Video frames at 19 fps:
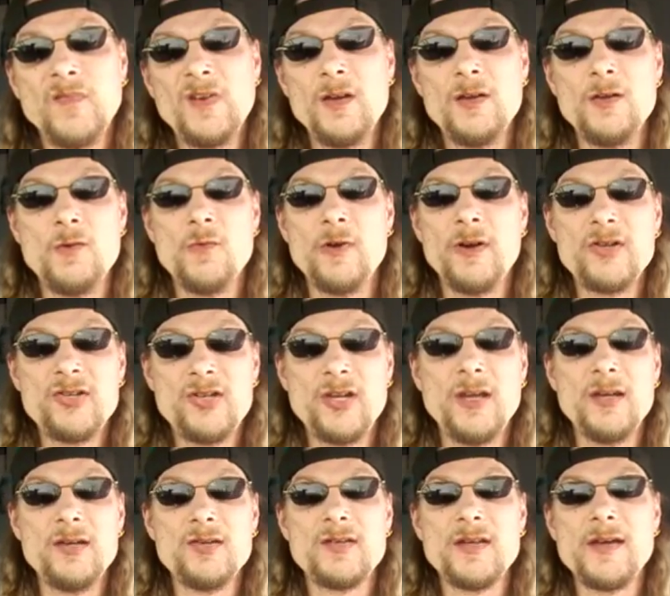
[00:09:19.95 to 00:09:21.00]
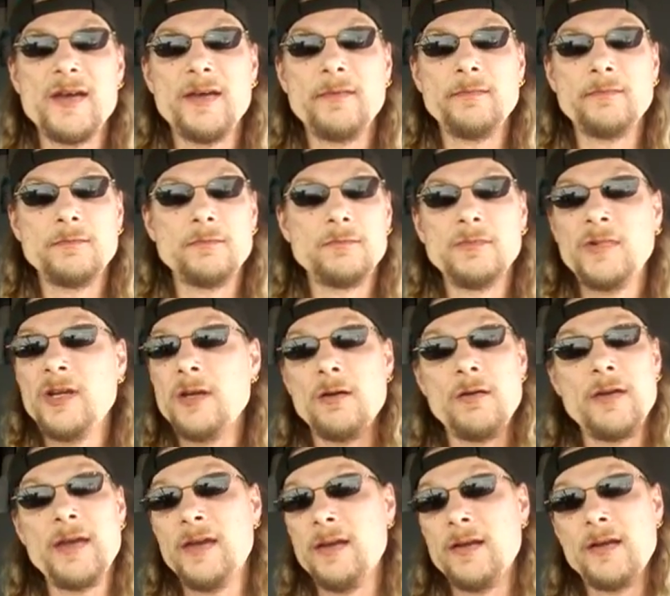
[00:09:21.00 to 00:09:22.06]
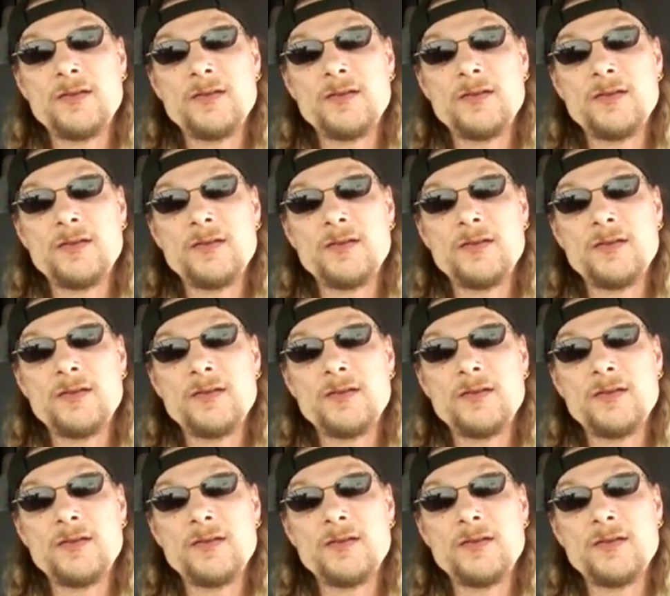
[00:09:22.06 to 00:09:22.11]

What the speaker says: and you want to change that, hey,